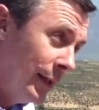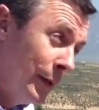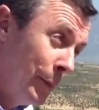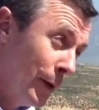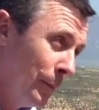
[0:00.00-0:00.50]
at the
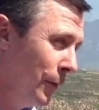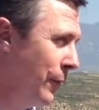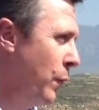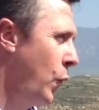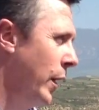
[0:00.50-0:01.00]
bottom of
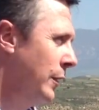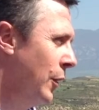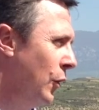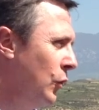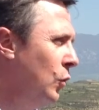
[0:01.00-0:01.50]
the price,
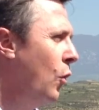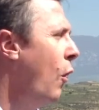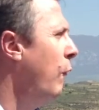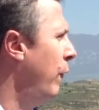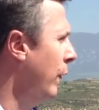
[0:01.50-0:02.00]
to
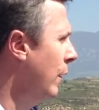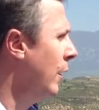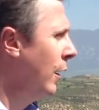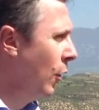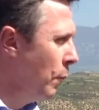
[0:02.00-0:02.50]
offer
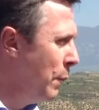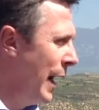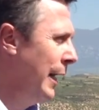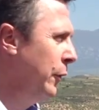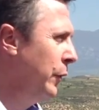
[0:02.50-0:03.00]

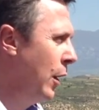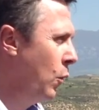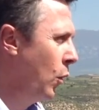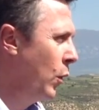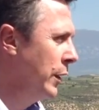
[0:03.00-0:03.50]
value in
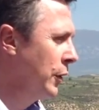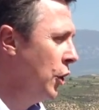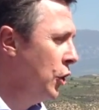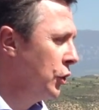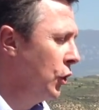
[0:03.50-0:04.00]
our wines.
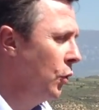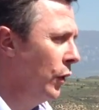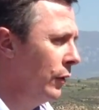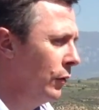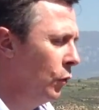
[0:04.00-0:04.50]
So
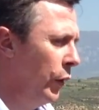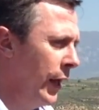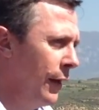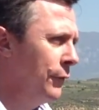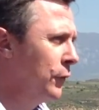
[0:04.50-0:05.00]
we
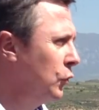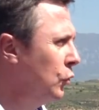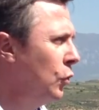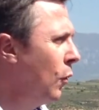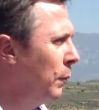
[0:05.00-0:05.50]
have
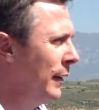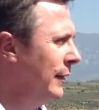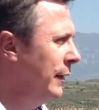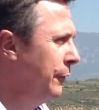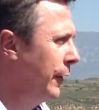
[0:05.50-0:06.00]
two
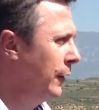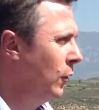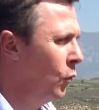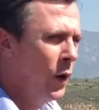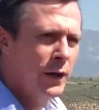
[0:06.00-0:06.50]
completely different
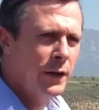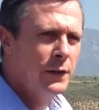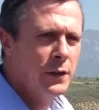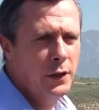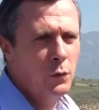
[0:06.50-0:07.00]

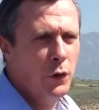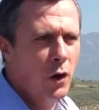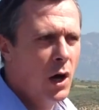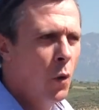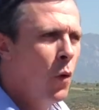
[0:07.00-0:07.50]
wineries in
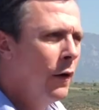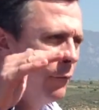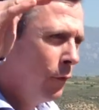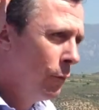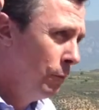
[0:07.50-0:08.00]
Rioja, one
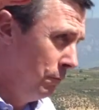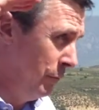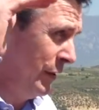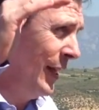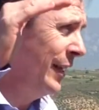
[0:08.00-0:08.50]
for
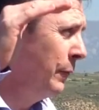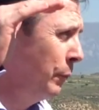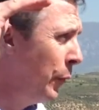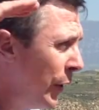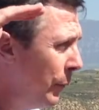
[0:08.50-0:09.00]
selling
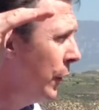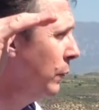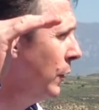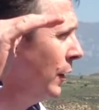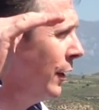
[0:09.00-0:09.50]

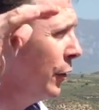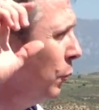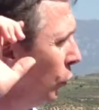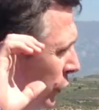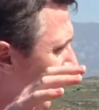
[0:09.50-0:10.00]
premium
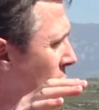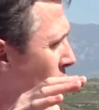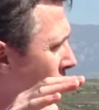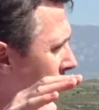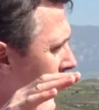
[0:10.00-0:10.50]
boutique
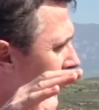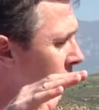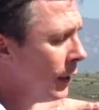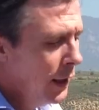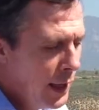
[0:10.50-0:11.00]
wines
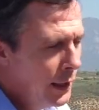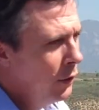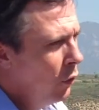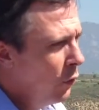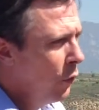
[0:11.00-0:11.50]
and
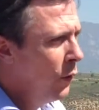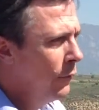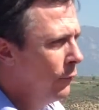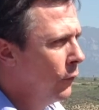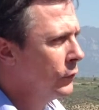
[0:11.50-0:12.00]
other
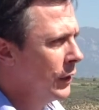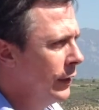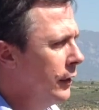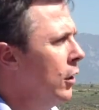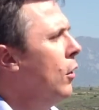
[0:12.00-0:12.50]
one for
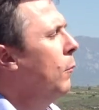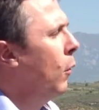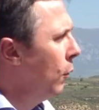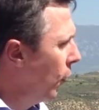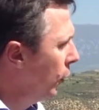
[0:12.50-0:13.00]
selling
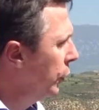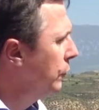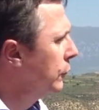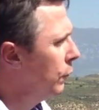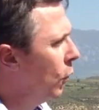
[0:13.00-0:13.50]
more
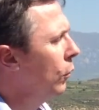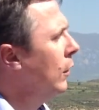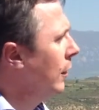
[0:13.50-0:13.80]
volumes, more